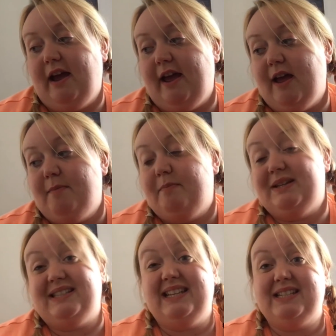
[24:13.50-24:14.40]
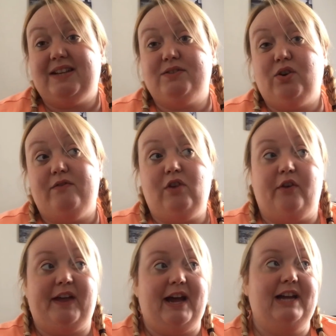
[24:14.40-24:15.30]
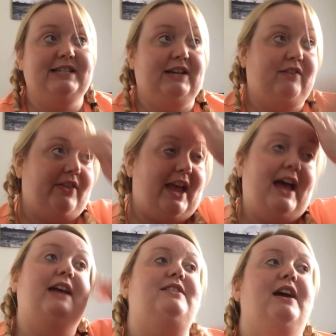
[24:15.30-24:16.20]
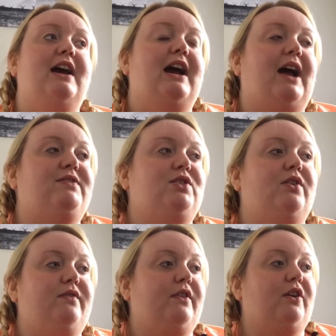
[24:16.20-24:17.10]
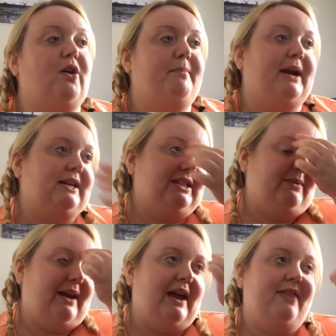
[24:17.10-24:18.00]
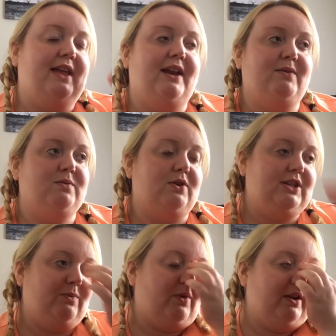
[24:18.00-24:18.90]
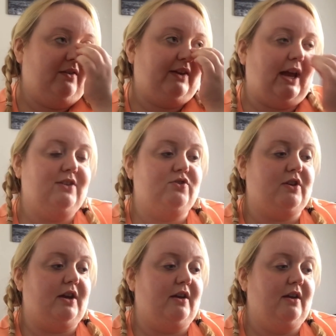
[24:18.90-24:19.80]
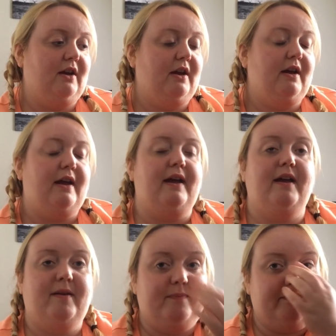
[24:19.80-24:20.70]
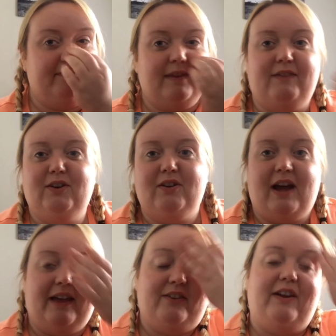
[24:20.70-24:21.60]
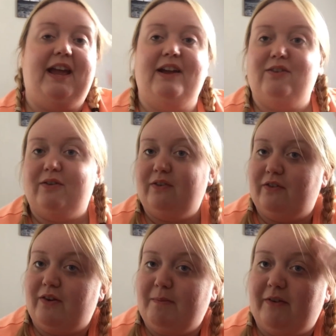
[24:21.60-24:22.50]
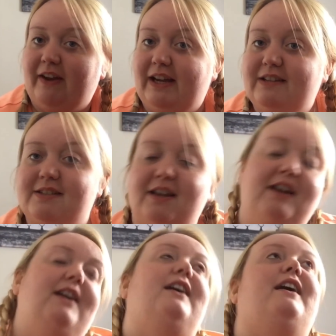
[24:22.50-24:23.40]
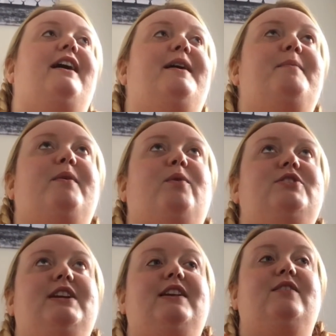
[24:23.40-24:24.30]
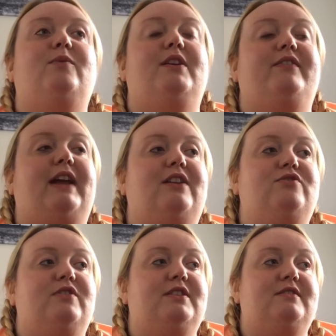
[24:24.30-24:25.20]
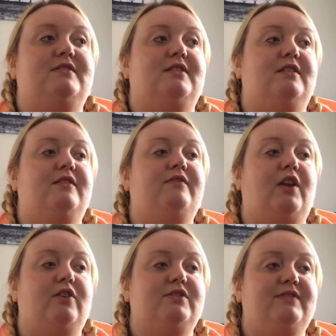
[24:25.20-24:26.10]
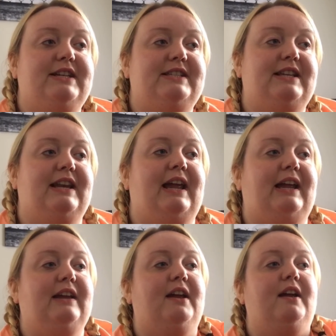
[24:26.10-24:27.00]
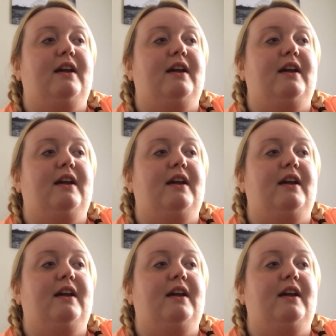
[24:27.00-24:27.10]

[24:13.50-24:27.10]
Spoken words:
But since I've sort of knocked that idea on the head, I've sort of gone back to it. And then I was watching one of Kendra, I've got either a hair or fluff on my face, watching one of Kendra's vlogs recently.